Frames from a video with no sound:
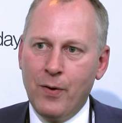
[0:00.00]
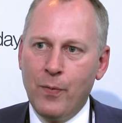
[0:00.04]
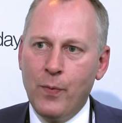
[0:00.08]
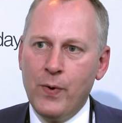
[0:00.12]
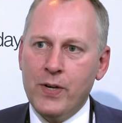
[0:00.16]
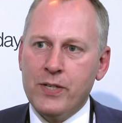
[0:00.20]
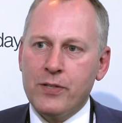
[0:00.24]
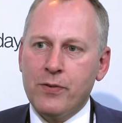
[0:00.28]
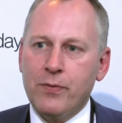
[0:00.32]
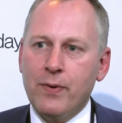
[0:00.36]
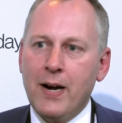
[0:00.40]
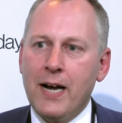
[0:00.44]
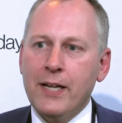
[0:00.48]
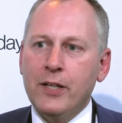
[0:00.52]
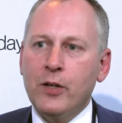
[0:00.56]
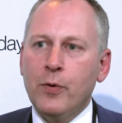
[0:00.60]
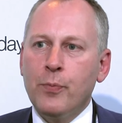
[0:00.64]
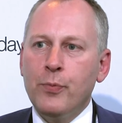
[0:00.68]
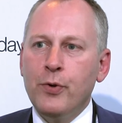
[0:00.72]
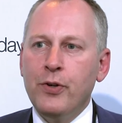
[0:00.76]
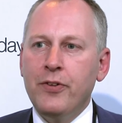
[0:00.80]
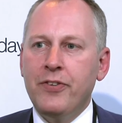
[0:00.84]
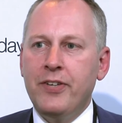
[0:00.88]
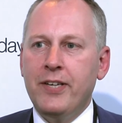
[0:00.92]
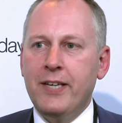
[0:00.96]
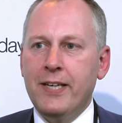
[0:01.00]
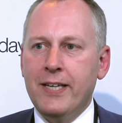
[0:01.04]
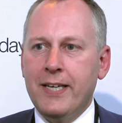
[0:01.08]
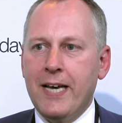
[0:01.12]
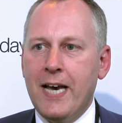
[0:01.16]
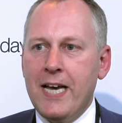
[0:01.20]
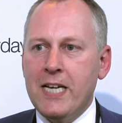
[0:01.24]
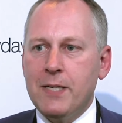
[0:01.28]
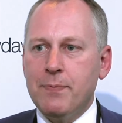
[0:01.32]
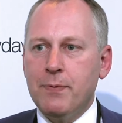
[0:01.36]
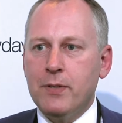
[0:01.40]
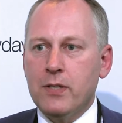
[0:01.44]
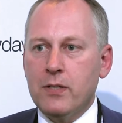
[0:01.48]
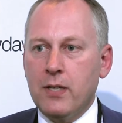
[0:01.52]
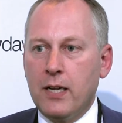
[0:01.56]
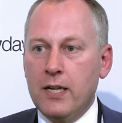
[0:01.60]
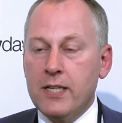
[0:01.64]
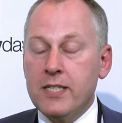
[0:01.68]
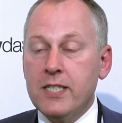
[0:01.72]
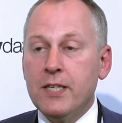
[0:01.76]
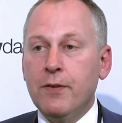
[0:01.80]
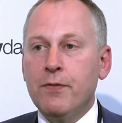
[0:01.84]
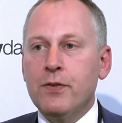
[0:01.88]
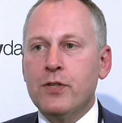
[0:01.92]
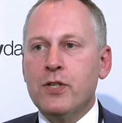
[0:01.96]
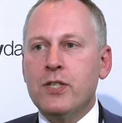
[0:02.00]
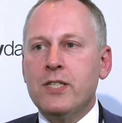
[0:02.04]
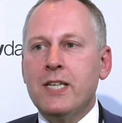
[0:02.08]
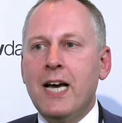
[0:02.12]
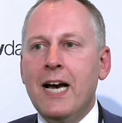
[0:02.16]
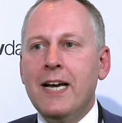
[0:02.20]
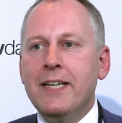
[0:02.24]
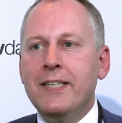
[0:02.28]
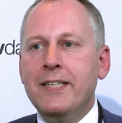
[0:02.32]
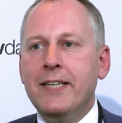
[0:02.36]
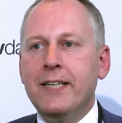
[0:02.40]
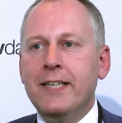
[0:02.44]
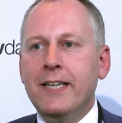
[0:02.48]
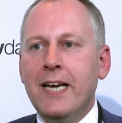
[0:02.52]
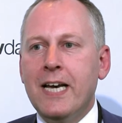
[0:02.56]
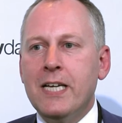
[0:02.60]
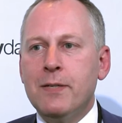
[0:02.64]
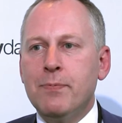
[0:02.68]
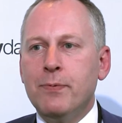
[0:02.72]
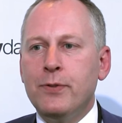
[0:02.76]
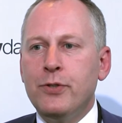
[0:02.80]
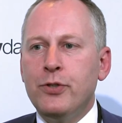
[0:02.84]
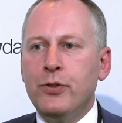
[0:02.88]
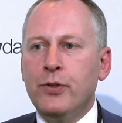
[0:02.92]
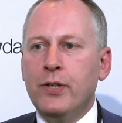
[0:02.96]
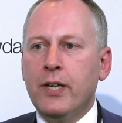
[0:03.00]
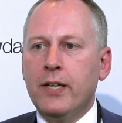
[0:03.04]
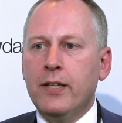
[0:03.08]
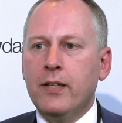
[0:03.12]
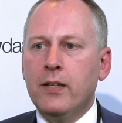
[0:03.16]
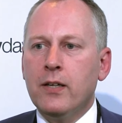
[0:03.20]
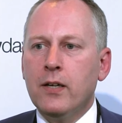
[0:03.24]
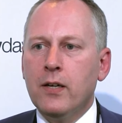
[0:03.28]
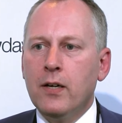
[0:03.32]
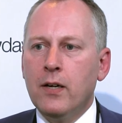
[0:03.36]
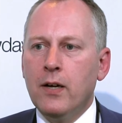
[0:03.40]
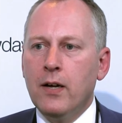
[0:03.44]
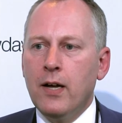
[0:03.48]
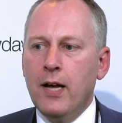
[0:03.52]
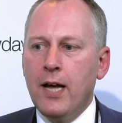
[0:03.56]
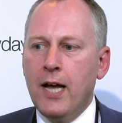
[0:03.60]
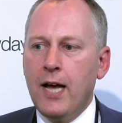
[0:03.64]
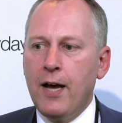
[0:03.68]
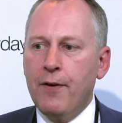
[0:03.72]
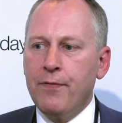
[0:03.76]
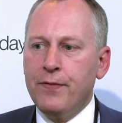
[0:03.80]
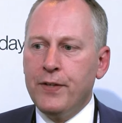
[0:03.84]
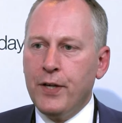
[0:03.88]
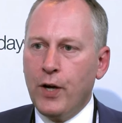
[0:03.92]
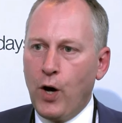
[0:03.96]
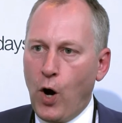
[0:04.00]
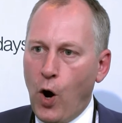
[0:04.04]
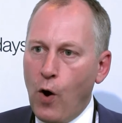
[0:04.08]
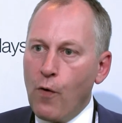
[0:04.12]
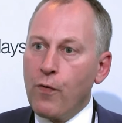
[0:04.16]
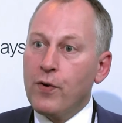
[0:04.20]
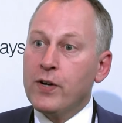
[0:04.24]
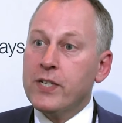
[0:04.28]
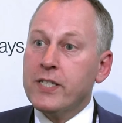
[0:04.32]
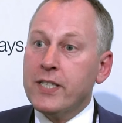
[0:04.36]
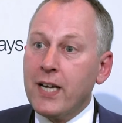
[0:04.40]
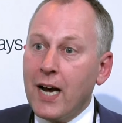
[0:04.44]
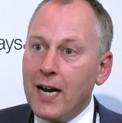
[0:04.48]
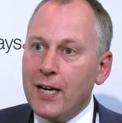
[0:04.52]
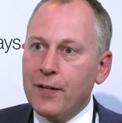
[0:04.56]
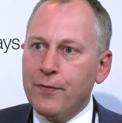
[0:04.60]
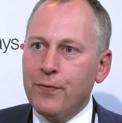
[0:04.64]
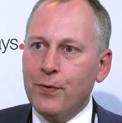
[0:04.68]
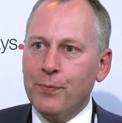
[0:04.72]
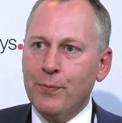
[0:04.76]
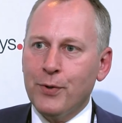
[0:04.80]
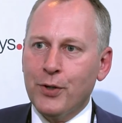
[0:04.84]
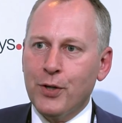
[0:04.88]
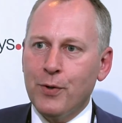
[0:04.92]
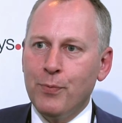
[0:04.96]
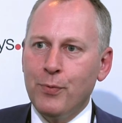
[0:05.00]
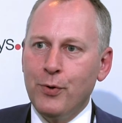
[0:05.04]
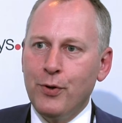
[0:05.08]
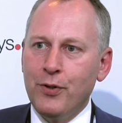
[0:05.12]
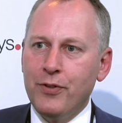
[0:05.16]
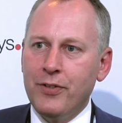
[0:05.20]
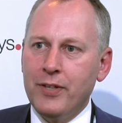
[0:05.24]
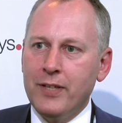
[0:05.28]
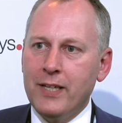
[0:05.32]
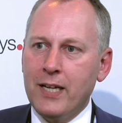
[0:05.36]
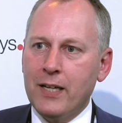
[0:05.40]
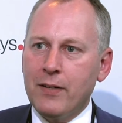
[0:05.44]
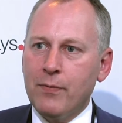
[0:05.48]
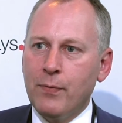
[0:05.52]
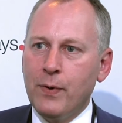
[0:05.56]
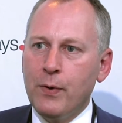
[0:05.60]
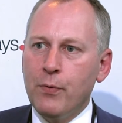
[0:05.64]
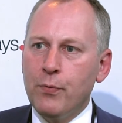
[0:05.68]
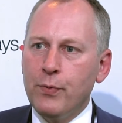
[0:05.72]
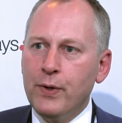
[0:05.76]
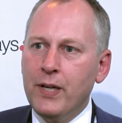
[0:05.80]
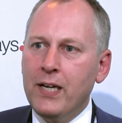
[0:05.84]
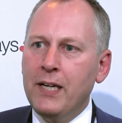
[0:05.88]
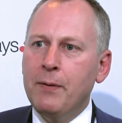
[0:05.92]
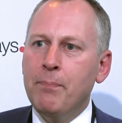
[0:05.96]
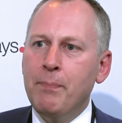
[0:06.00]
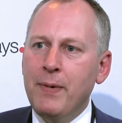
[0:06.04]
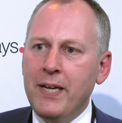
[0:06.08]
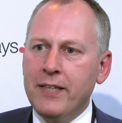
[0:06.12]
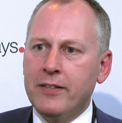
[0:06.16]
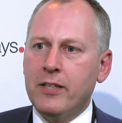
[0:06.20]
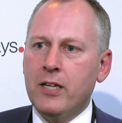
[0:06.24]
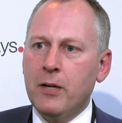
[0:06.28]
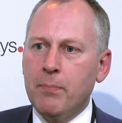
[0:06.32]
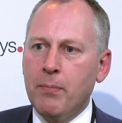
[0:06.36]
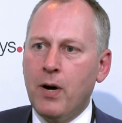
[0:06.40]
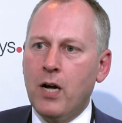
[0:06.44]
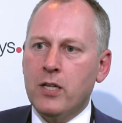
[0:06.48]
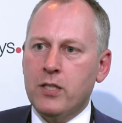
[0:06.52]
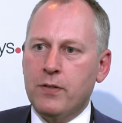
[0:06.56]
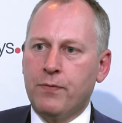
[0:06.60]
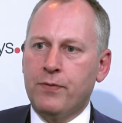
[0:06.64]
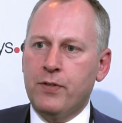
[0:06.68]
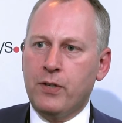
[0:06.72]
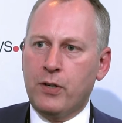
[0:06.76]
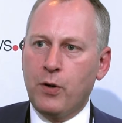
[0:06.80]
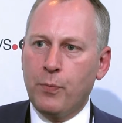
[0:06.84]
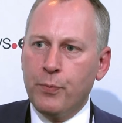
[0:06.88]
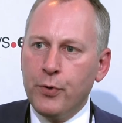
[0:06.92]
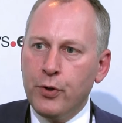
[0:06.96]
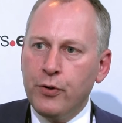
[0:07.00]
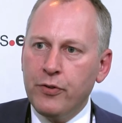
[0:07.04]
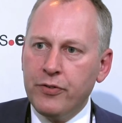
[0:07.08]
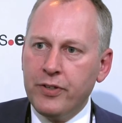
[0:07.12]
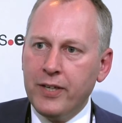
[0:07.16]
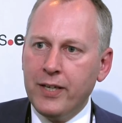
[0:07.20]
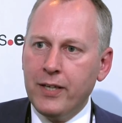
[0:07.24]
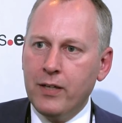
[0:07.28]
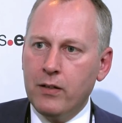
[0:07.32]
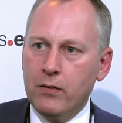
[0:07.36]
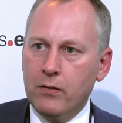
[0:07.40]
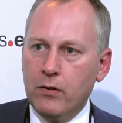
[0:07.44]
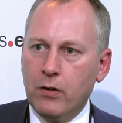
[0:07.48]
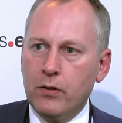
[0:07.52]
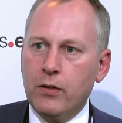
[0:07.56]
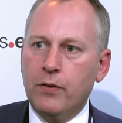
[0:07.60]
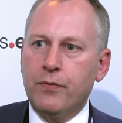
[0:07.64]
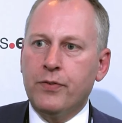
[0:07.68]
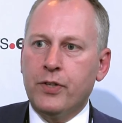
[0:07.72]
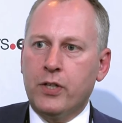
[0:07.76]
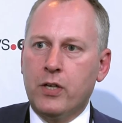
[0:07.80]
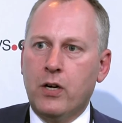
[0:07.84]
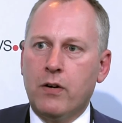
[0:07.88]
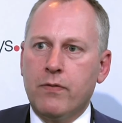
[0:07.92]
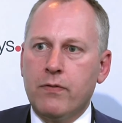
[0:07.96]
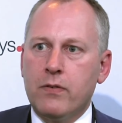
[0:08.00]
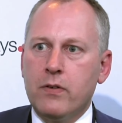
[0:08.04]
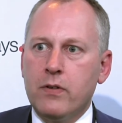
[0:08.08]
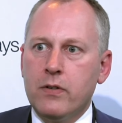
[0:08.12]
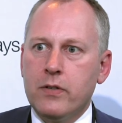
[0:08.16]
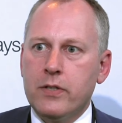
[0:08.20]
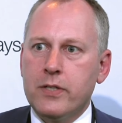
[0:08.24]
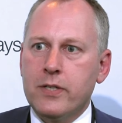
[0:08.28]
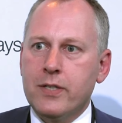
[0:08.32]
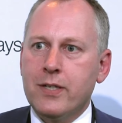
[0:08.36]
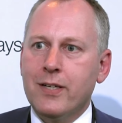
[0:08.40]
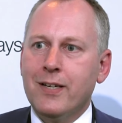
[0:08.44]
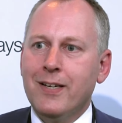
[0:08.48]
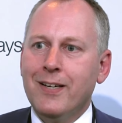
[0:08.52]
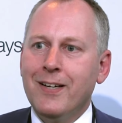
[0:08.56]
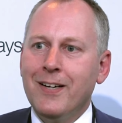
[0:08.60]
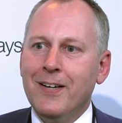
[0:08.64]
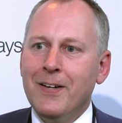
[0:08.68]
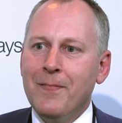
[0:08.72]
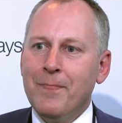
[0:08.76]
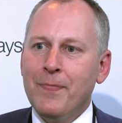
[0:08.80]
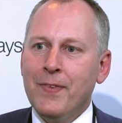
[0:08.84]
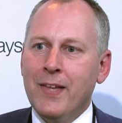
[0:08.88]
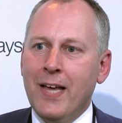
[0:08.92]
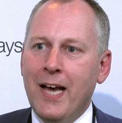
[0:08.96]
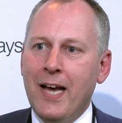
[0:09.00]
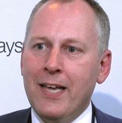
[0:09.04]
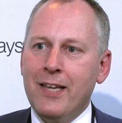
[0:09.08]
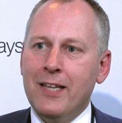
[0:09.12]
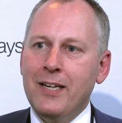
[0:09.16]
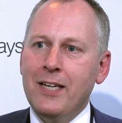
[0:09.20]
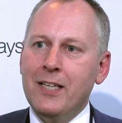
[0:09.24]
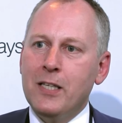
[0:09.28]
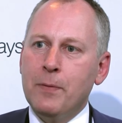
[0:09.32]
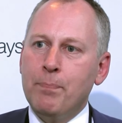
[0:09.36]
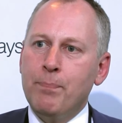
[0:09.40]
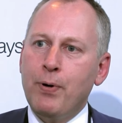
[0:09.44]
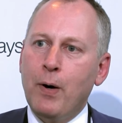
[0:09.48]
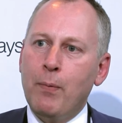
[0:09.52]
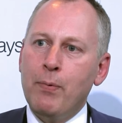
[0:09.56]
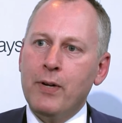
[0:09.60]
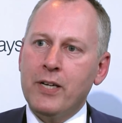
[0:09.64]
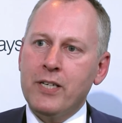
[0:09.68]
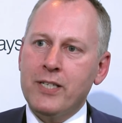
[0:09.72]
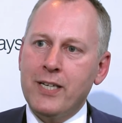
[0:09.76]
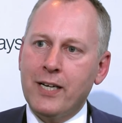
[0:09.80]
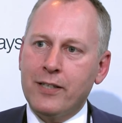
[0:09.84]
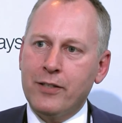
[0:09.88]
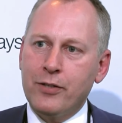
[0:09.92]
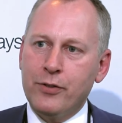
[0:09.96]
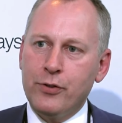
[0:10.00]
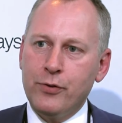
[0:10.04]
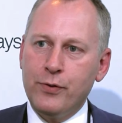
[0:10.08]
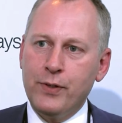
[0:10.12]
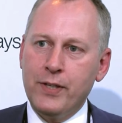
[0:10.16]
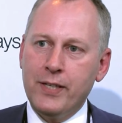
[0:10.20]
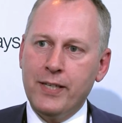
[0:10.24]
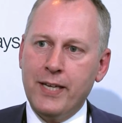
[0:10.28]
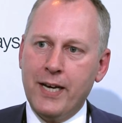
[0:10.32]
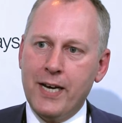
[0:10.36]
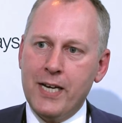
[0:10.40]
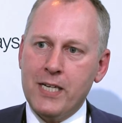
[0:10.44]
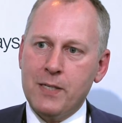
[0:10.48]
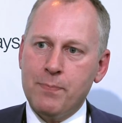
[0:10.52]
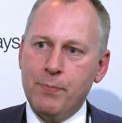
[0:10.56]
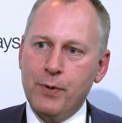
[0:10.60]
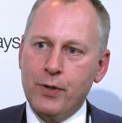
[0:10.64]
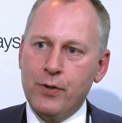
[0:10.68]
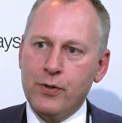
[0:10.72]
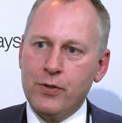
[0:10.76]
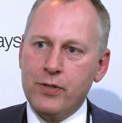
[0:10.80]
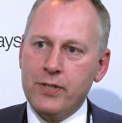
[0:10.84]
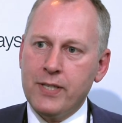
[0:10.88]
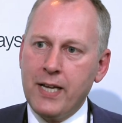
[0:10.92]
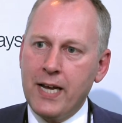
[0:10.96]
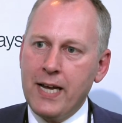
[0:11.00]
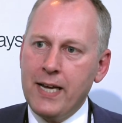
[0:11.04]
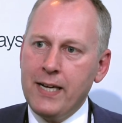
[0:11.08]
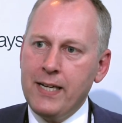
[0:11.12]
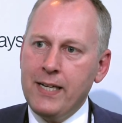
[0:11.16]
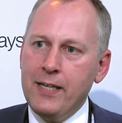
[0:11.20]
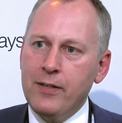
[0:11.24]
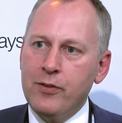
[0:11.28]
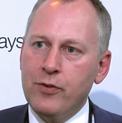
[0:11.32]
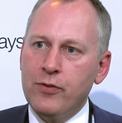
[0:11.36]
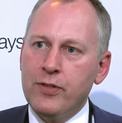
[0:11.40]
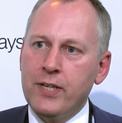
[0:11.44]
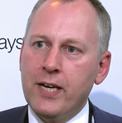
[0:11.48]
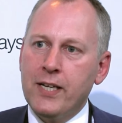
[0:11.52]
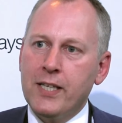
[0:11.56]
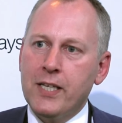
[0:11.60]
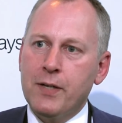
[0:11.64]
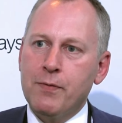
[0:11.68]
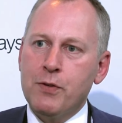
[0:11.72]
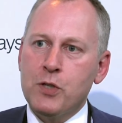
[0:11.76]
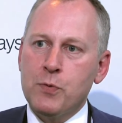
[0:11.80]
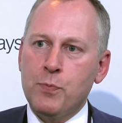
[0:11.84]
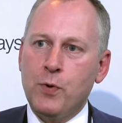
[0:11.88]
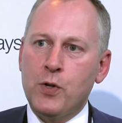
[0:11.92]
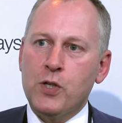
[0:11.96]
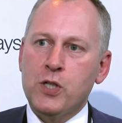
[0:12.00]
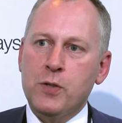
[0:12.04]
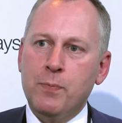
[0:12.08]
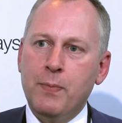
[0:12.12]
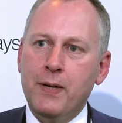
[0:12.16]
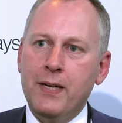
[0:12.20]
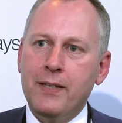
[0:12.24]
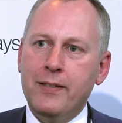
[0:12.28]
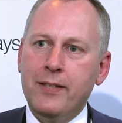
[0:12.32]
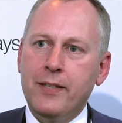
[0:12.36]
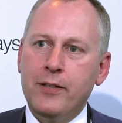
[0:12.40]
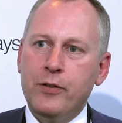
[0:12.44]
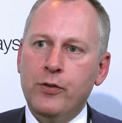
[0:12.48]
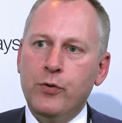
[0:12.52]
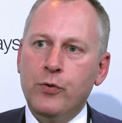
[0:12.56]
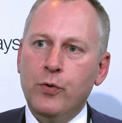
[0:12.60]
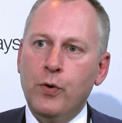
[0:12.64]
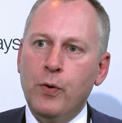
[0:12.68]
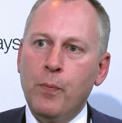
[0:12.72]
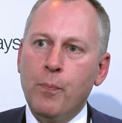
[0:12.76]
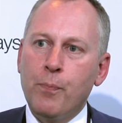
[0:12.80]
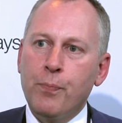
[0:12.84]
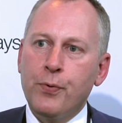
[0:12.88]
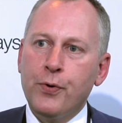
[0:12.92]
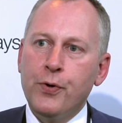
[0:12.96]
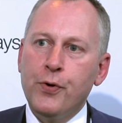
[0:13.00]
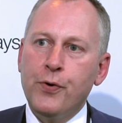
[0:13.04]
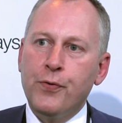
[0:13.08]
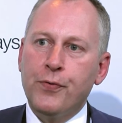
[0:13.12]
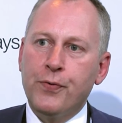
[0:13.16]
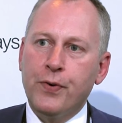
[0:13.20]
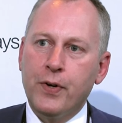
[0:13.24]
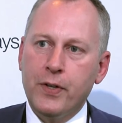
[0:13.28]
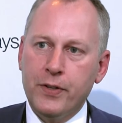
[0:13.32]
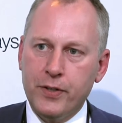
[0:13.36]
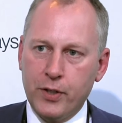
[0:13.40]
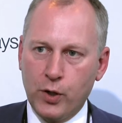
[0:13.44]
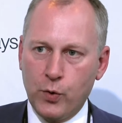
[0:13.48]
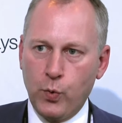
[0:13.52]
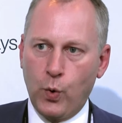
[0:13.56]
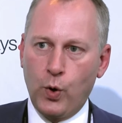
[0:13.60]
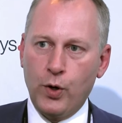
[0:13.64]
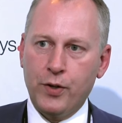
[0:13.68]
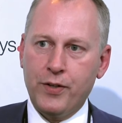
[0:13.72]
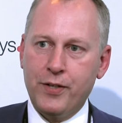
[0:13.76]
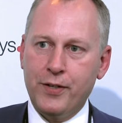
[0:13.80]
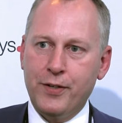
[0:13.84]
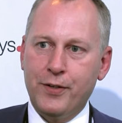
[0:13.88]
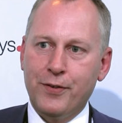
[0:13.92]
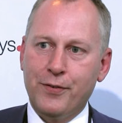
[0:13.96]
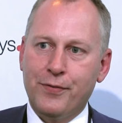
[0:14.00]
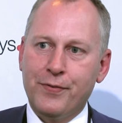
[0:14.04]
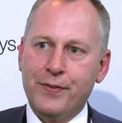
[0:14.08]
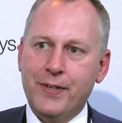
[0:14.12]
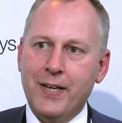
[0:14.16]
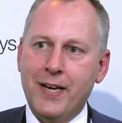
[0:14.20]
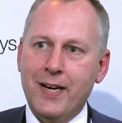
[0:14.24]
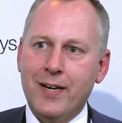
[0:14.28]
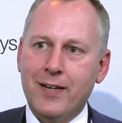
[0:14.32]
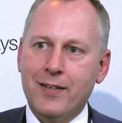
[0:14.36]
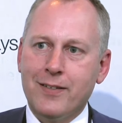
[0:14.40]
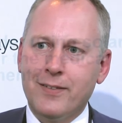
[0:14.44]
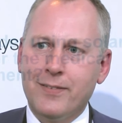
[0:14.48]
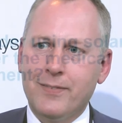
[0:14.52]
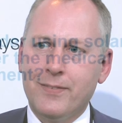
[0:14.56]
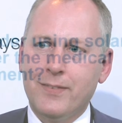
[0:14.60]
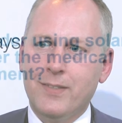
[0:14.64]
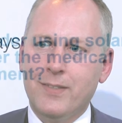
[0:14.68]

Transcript: With the right community engagement and civil society engagement, you can have the oversight from the community that we really meet the demands of the community, not of the governors. And you need the public sector to engage because they need to take their responsibility to improve the quality of care.